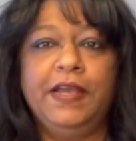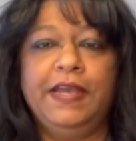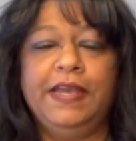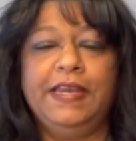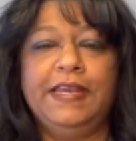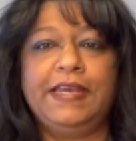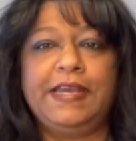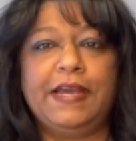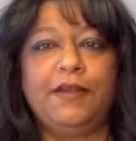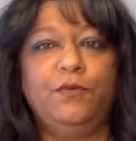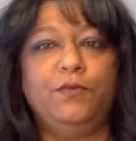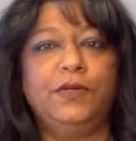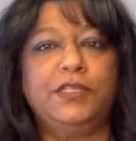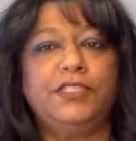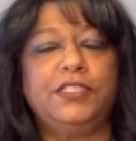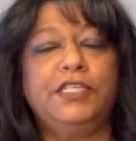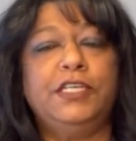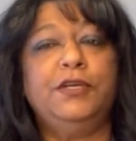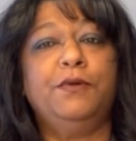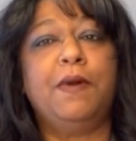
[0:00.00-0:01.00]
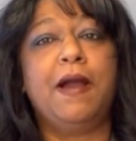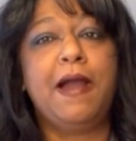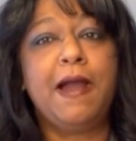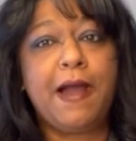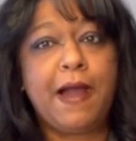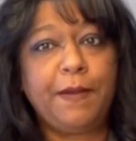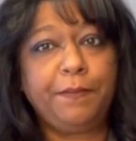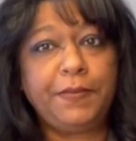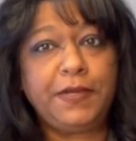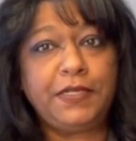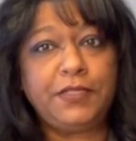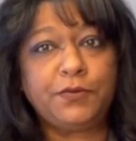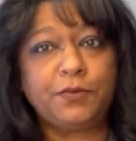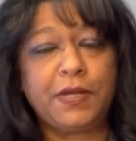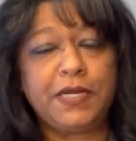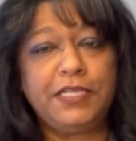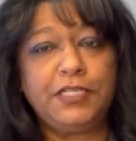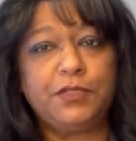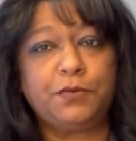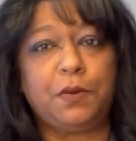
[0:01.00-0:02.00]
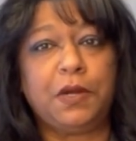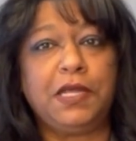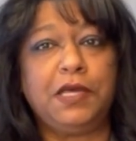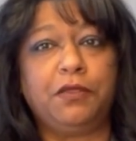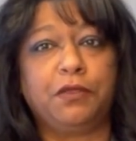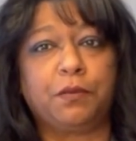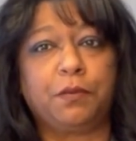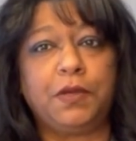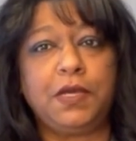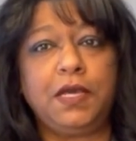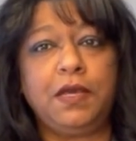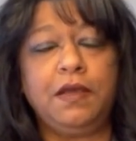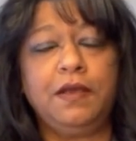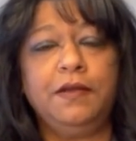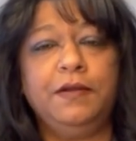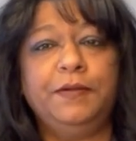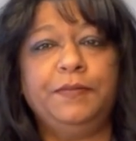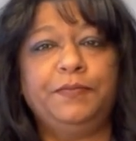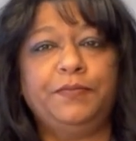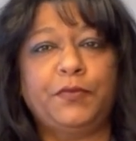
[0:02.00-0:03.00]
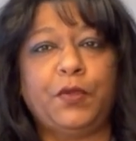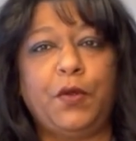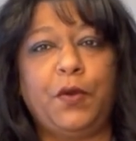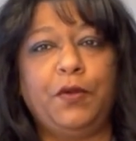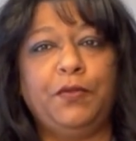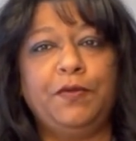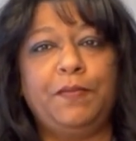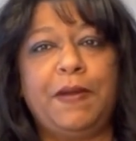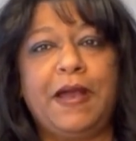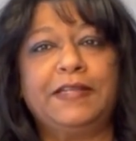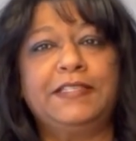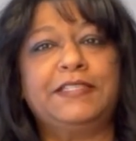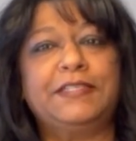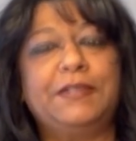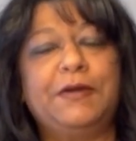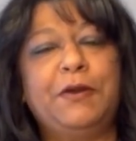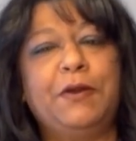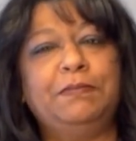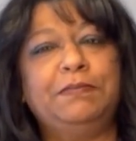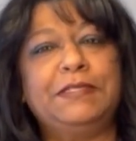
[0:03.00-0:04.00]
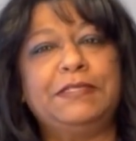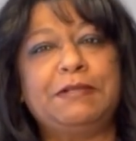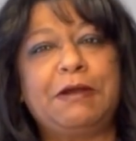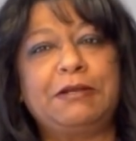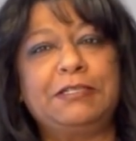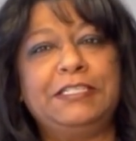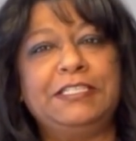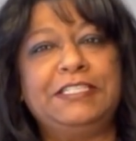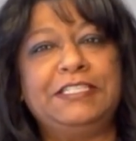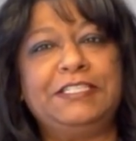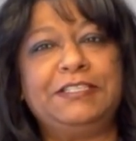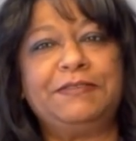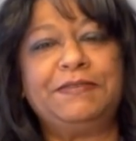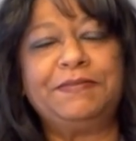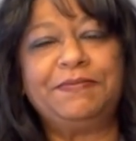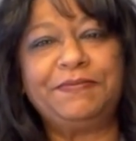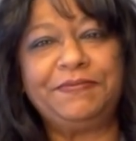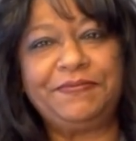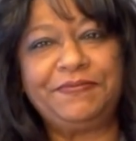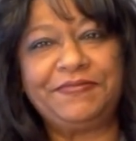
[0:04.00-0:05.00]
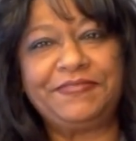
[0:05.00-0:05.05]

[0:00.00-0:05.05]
And again, wishing you a happy 2023 and all the best. And I hope to talk to you soon.